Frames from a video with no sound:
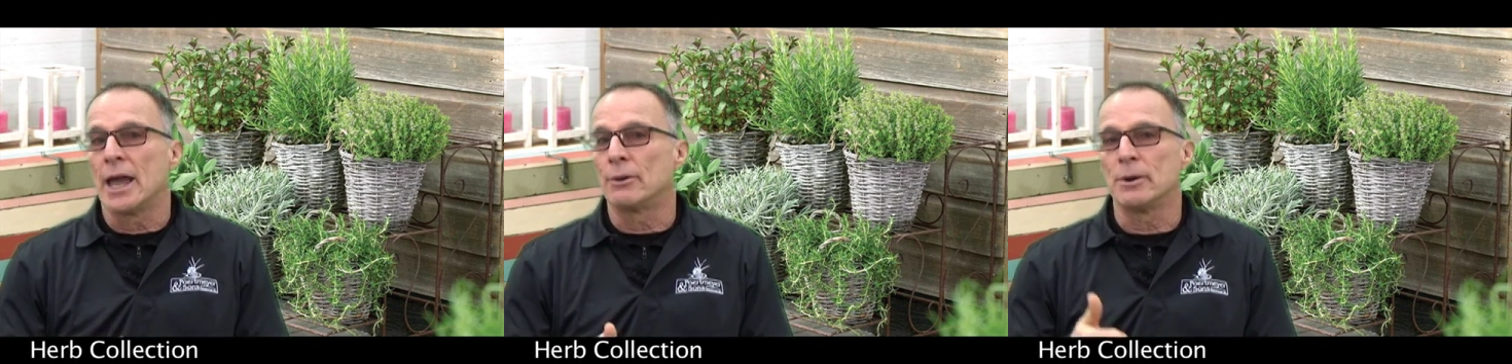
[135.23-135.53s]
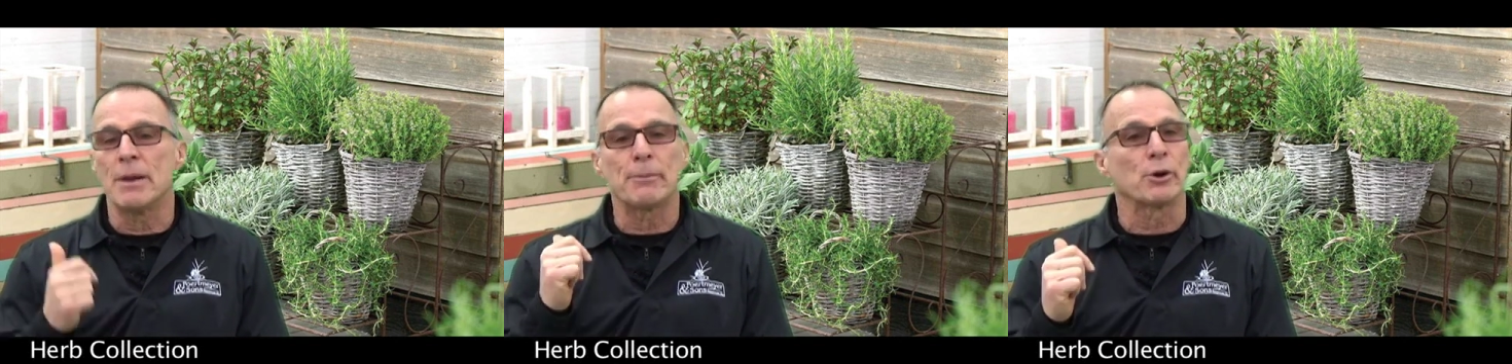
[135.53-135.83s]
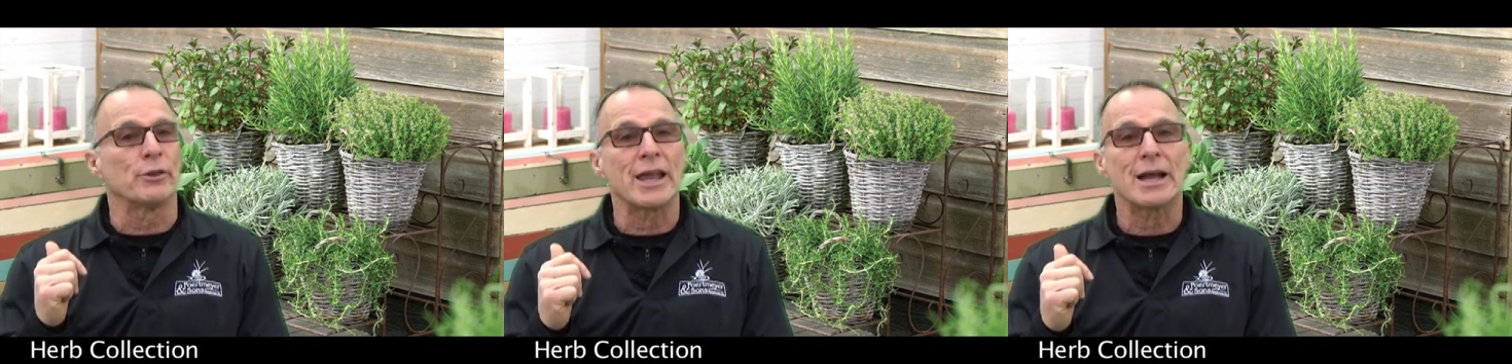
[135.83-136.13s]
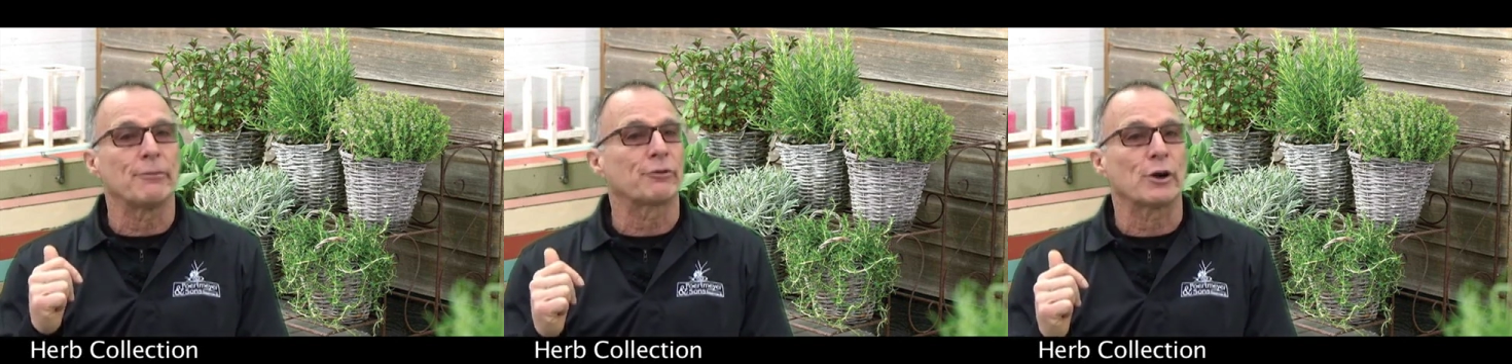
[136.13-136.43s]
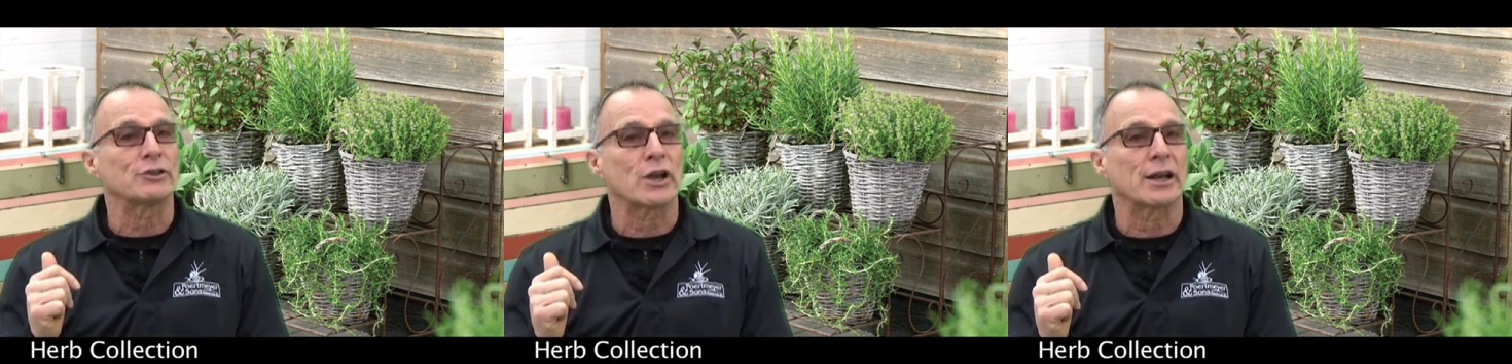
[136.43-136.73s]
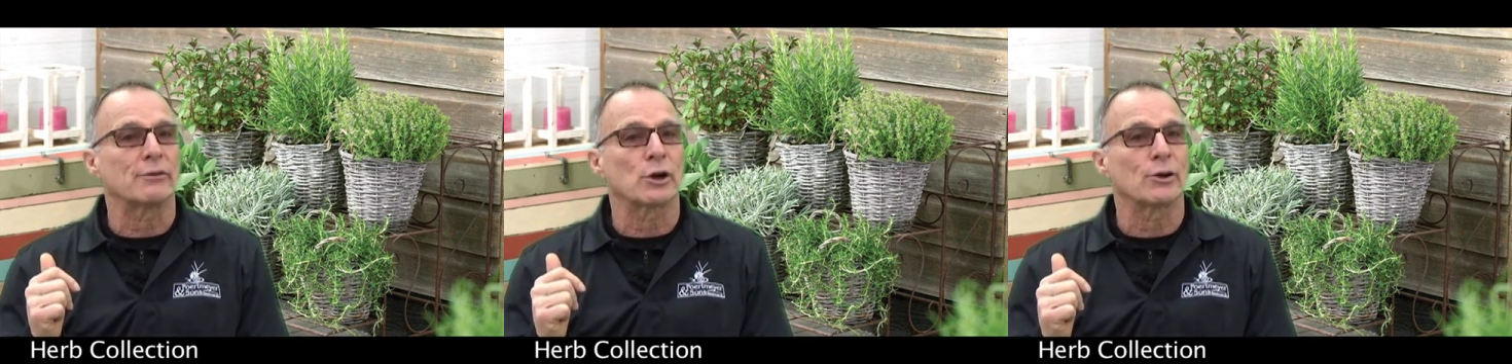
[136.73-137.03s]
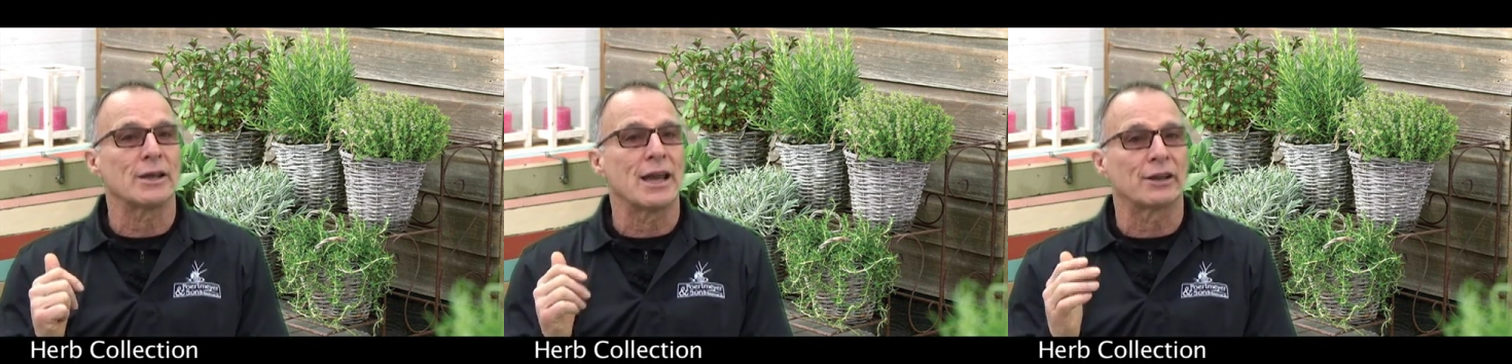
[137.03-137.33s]
And remember, they come fresh out of our
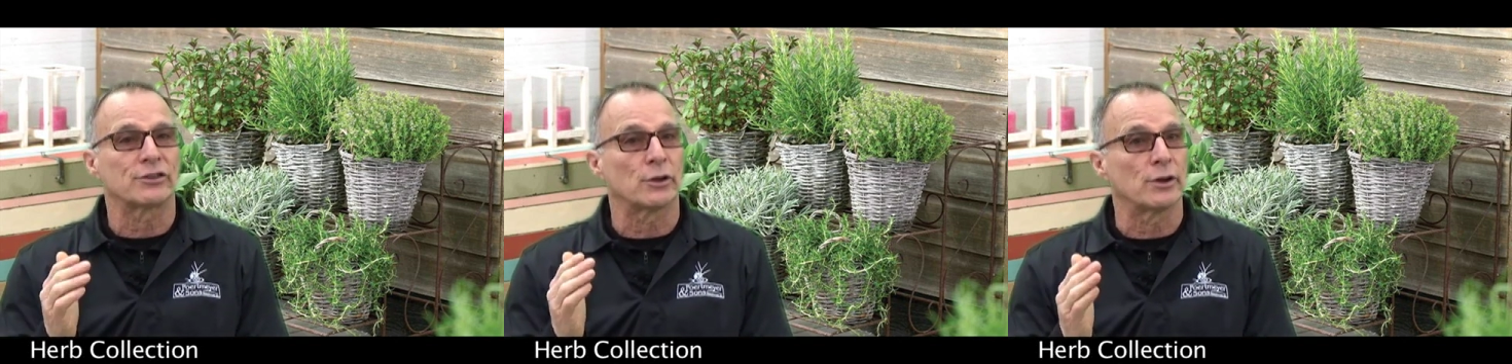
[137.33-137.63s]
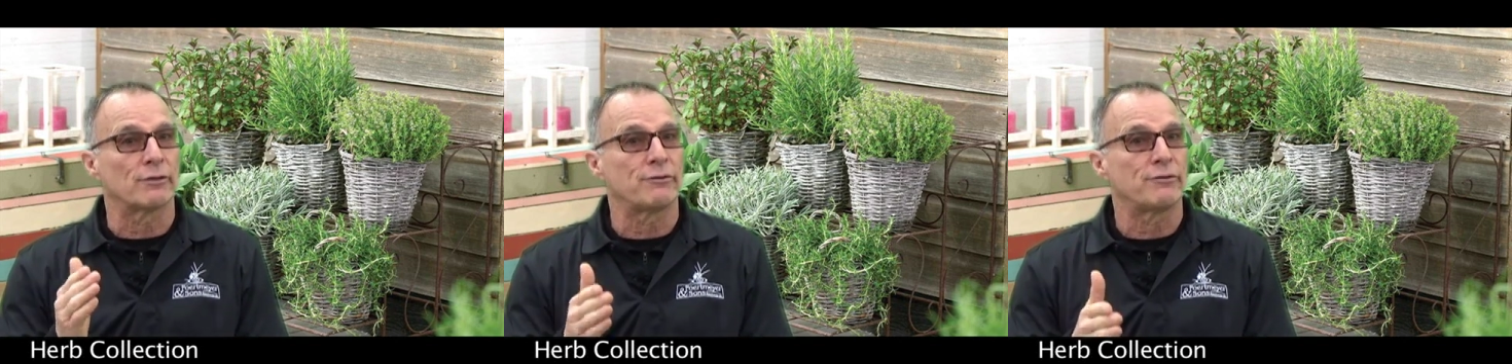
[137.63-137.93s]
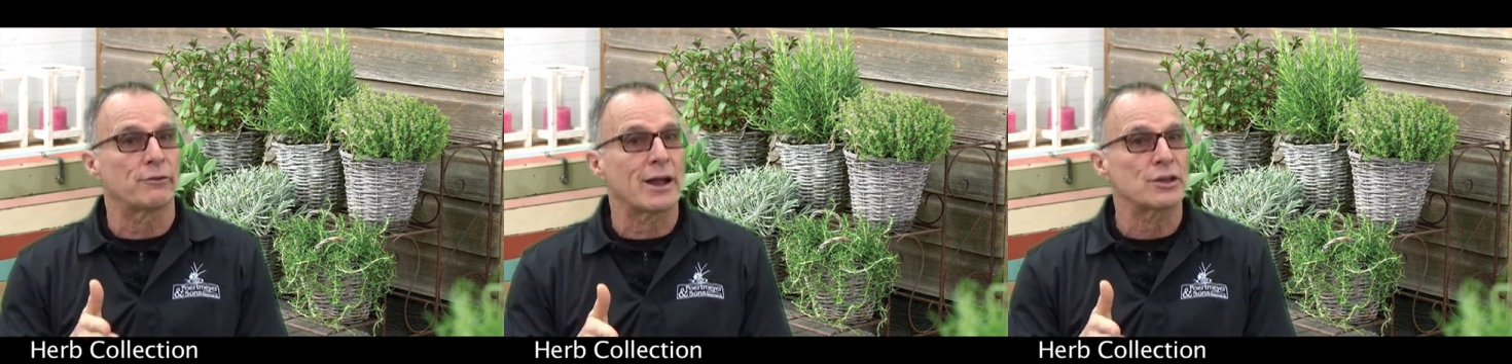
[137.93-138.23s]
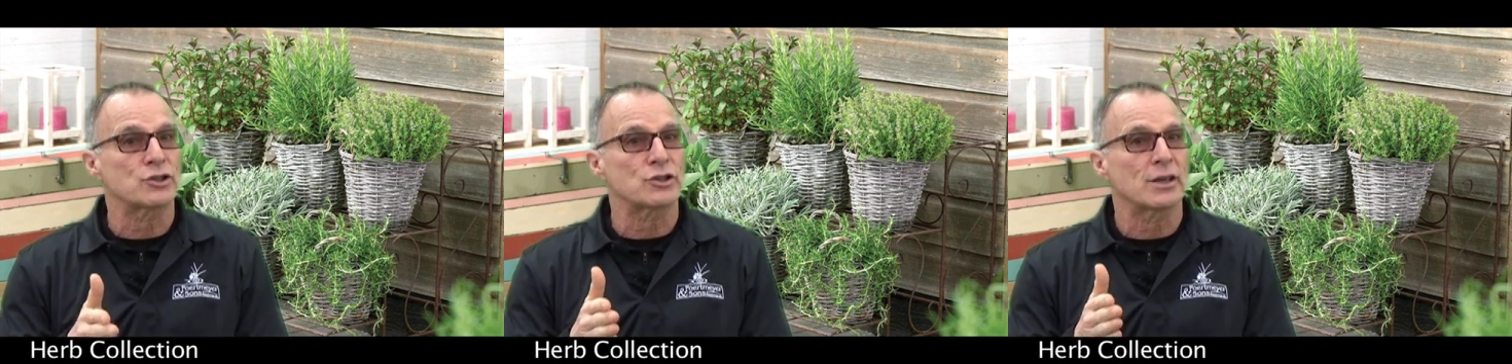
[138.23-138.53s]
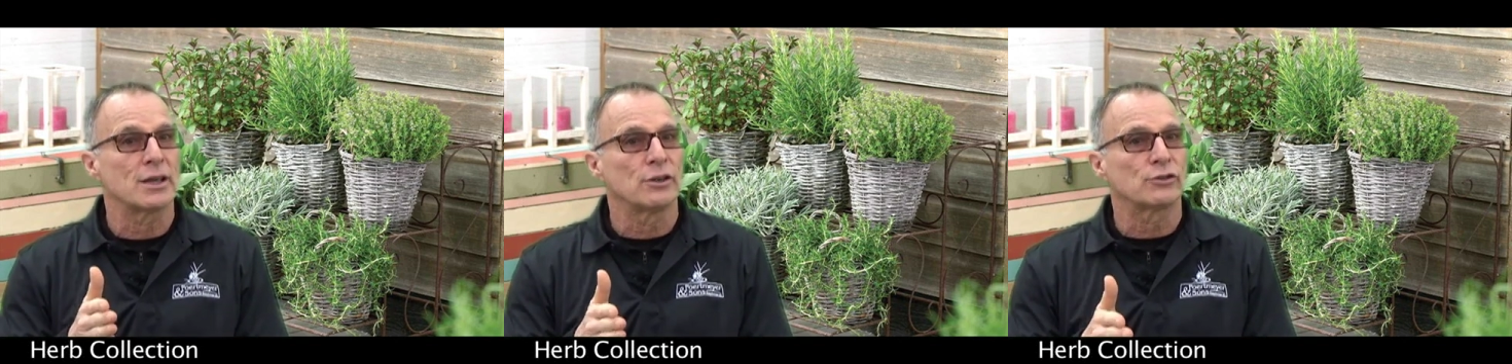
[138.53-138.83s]
greenhouse, so they're fresh,